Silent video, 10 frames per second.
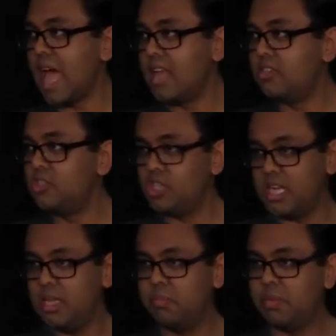that
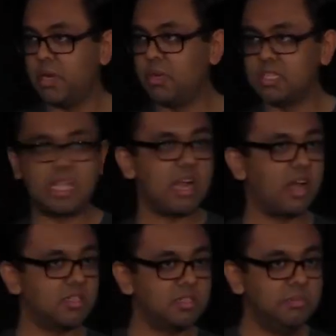shitty, but it wasn't that
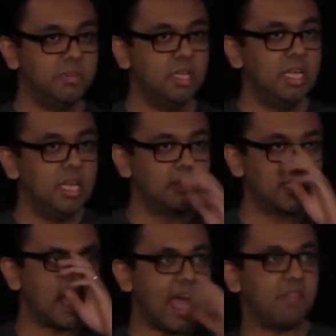awesome. It was
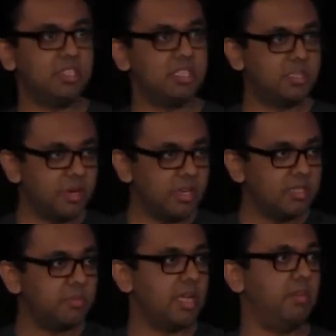like an average
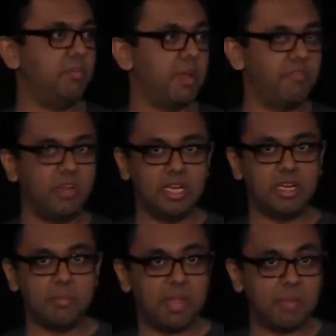experience. My funded company,